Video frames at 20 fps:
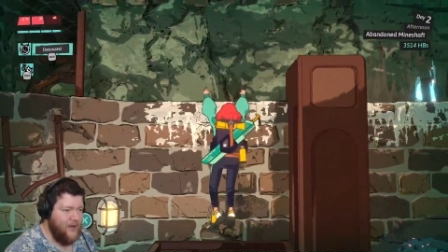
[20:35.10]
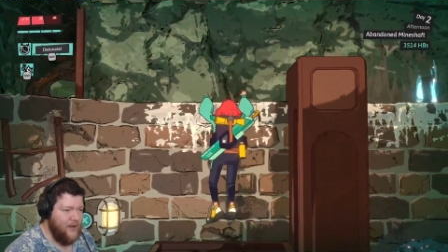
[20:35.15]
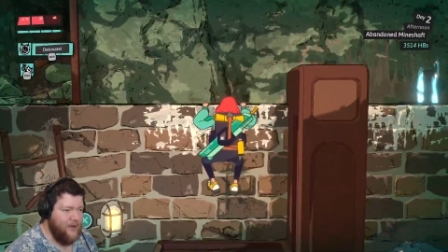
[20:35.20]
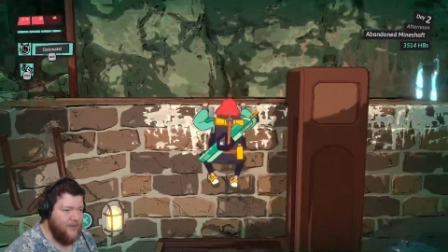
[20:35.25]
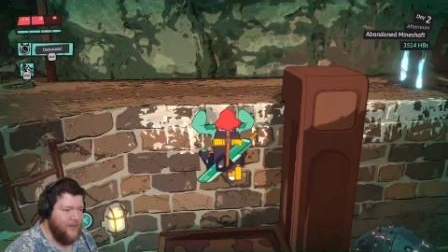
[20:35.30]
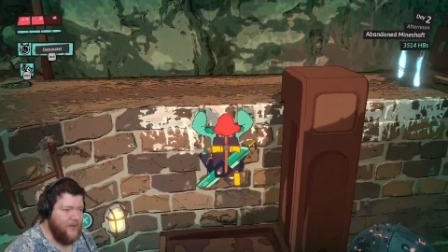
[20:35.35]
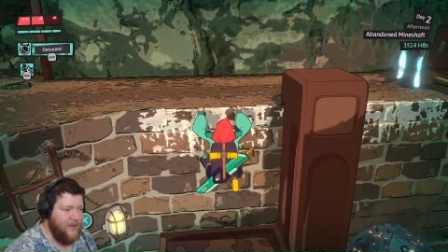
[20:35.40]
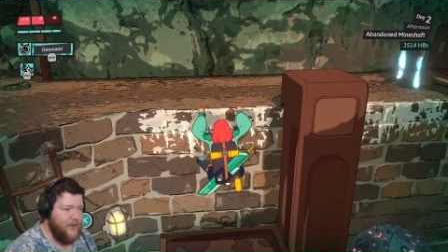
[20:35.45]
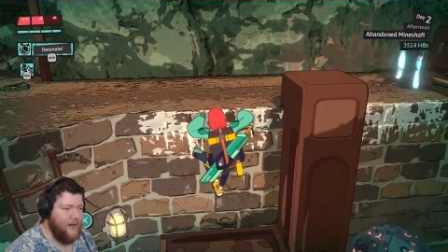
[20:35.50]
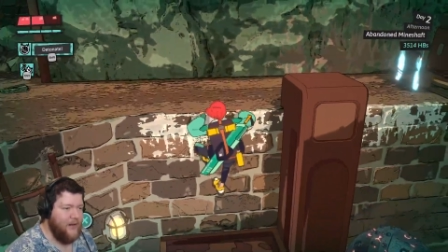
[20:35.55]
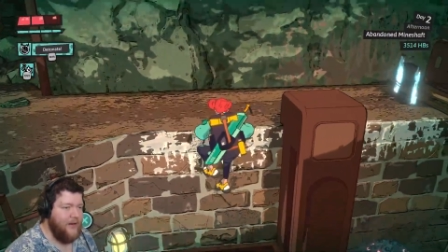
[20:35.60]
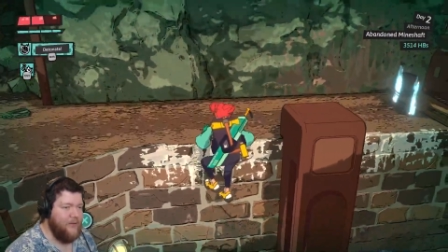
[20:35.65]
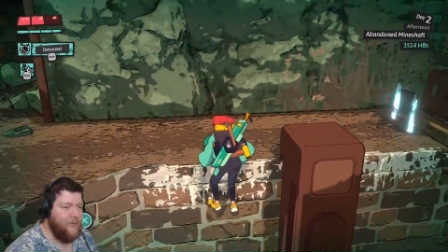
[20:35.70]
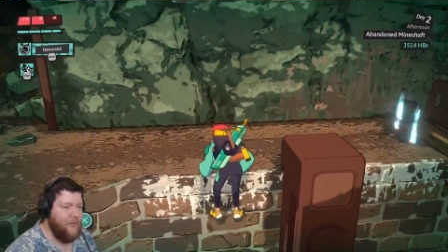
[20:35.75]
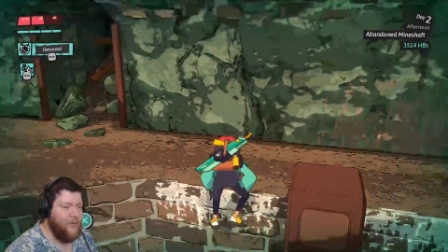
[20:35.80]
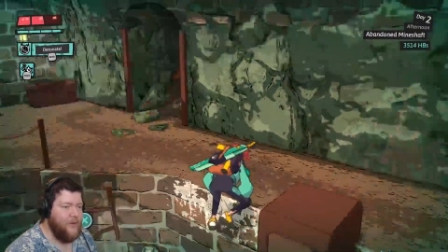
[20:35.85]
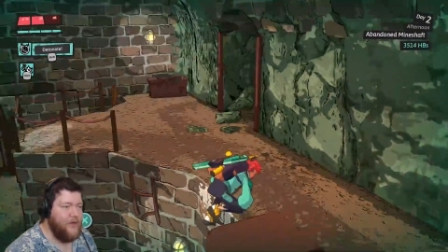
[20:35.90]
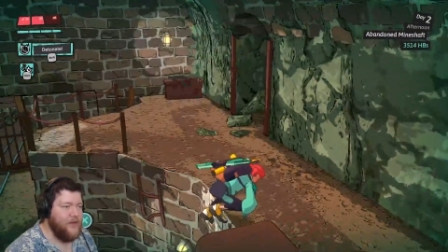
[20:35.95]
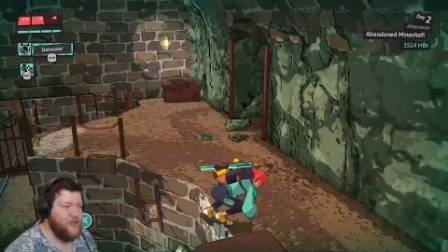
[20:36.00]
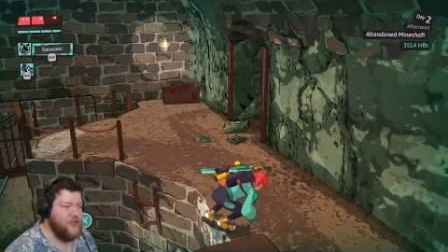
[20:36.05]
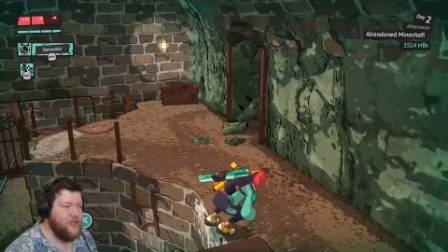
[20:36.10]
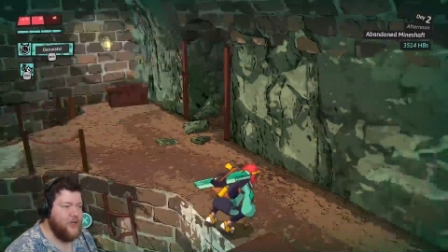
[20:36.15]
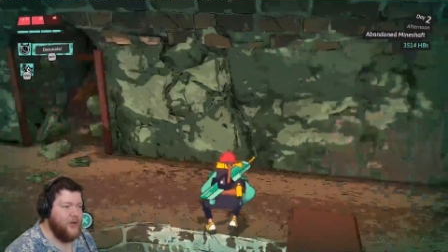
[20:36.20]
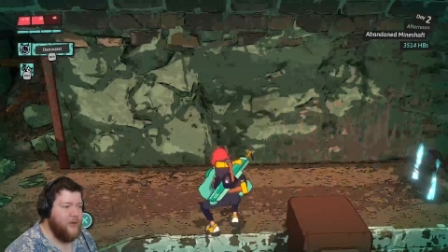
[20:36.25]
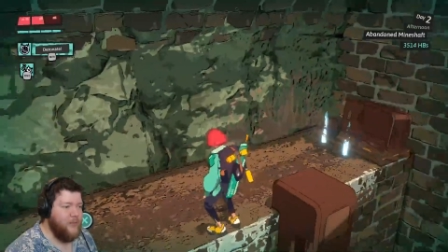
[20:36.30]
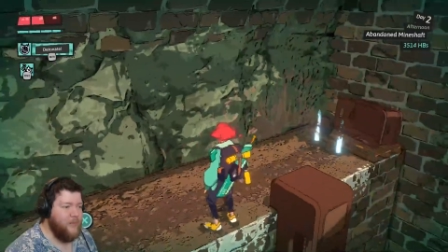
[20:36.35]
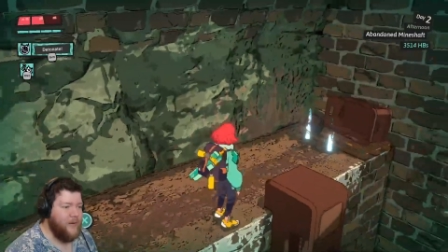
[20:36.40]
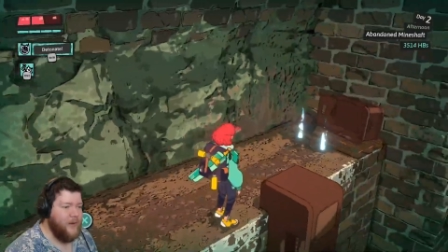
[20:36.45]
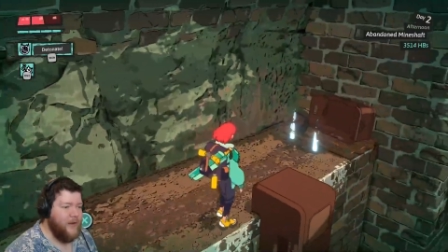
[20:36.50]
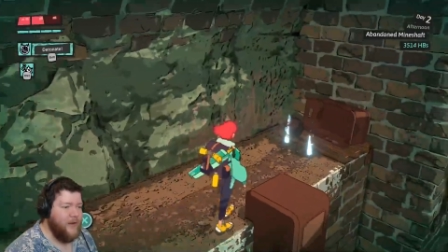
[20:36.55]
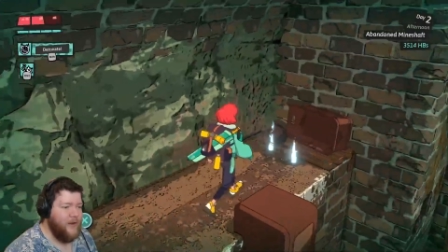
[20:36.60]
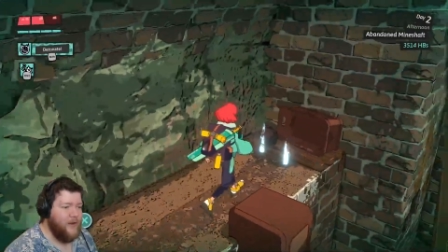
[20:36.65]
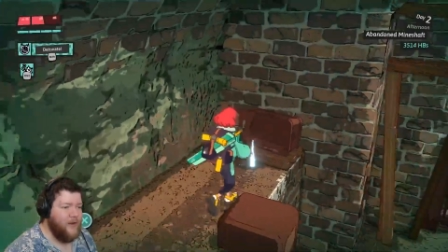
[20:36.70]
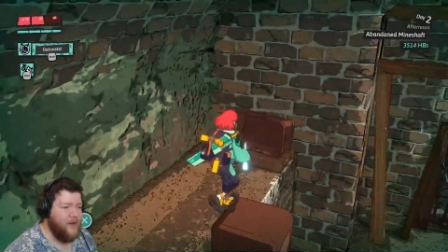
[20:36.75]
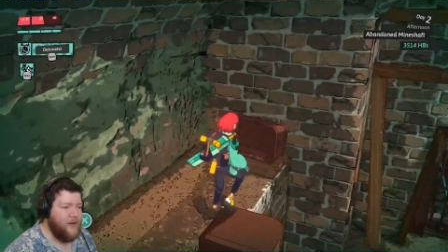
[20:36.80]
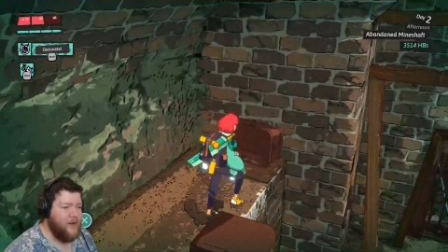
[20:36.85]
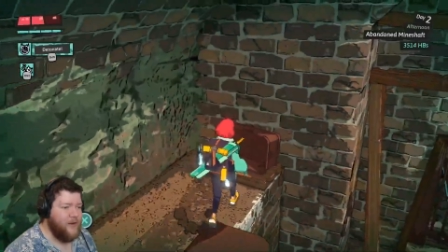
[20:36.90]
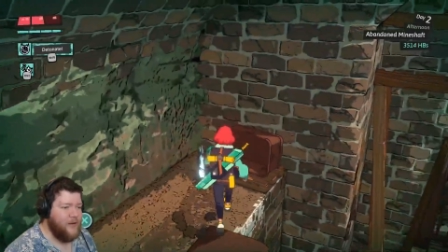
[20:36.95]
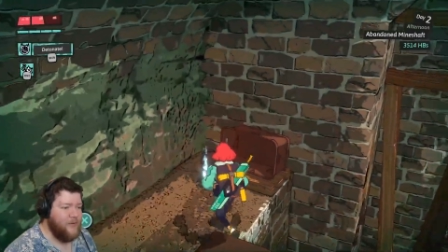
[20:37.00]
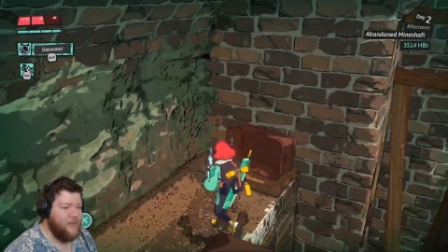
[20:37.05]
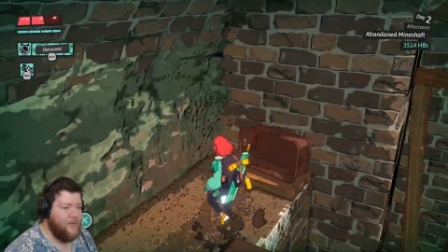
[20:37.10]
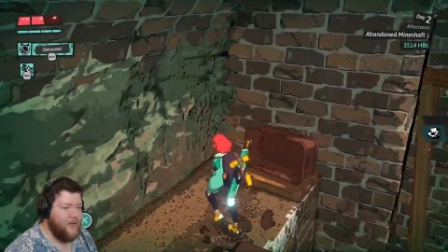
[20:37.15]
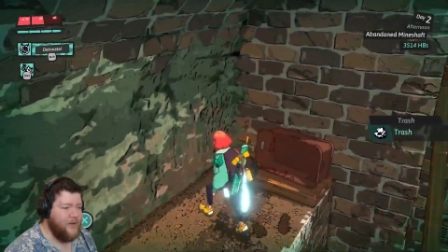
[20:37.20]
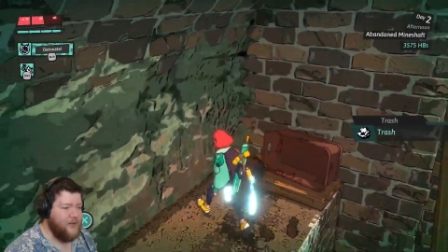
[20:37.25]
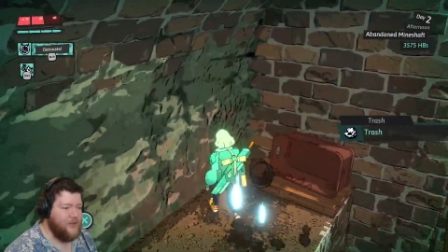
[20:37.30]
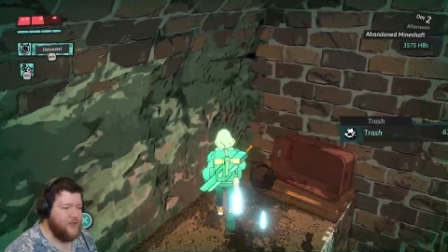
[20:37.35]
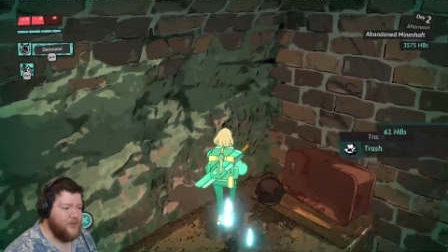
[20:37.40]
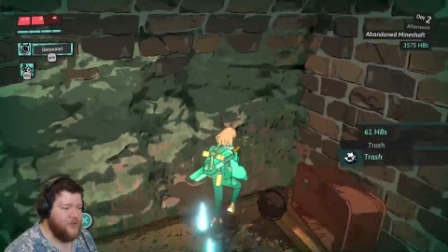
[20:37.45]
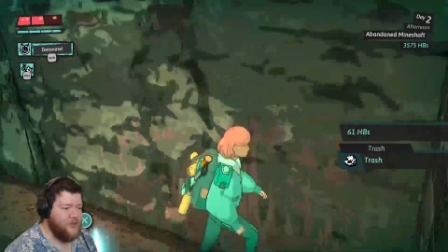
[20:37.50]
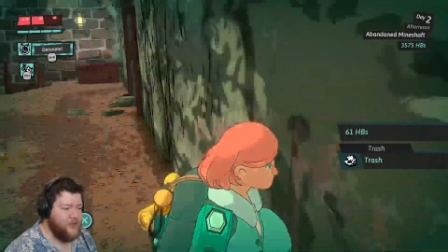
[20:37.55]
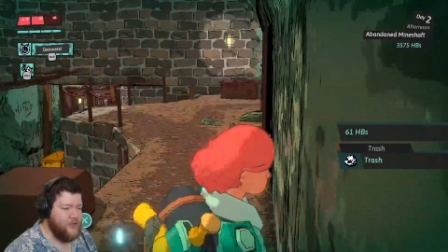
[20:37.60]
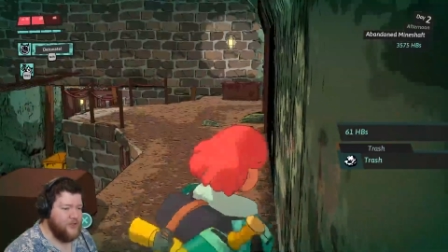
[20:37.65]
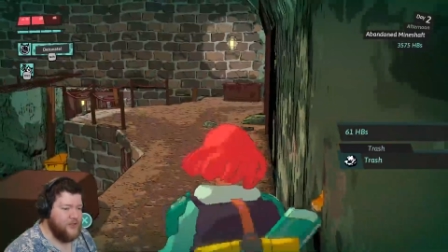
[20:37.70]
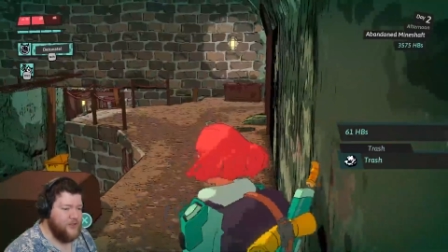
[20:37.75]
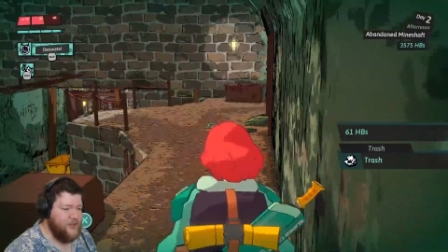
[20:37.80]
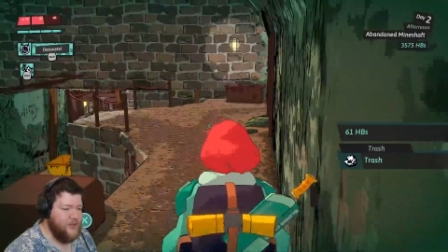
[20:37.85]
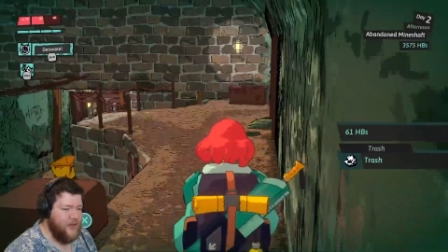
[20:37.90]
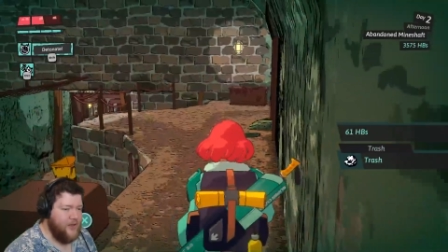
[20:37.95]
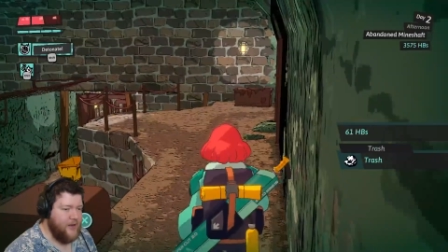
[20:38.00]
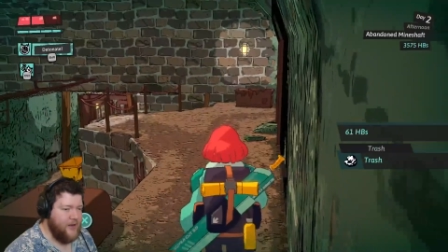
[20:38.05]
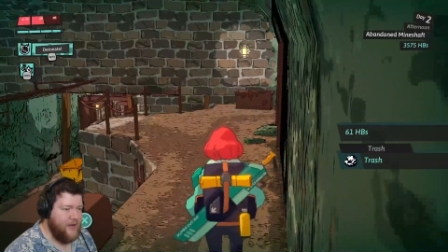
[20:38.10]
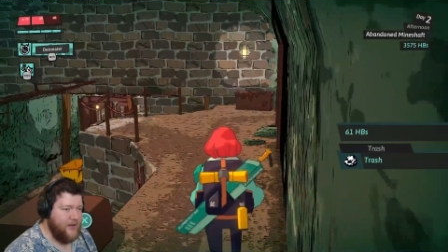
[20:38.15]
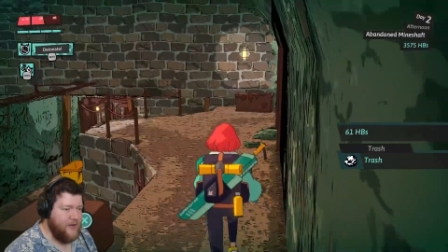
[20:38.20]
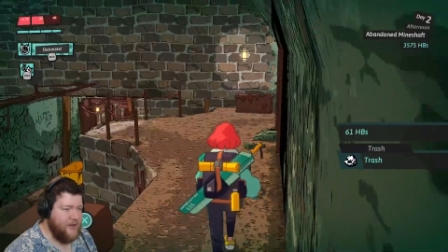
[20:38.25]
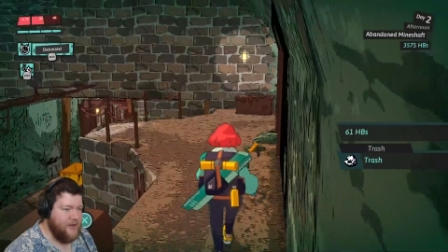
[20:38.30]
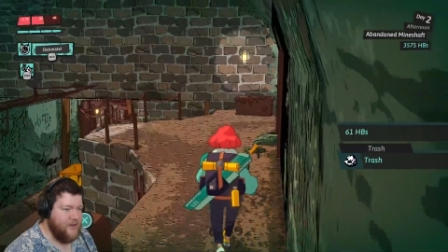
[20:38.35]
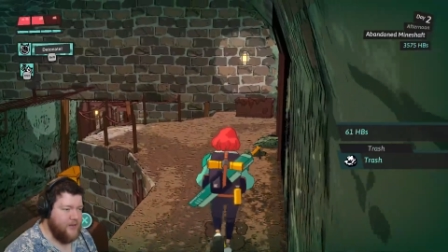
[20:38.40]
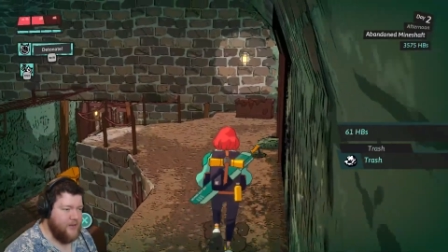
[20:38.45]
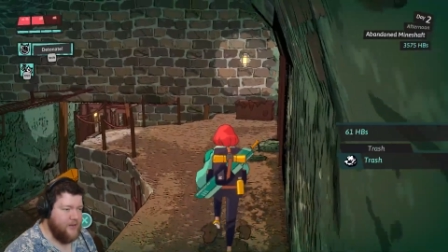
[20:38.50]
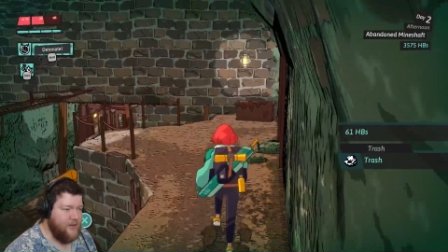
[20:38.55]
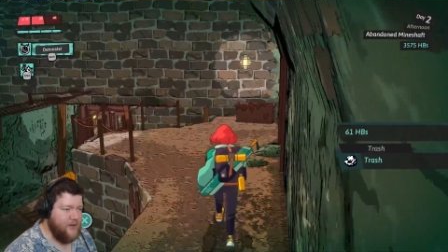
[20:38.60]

And then we jump up. It's just that easy.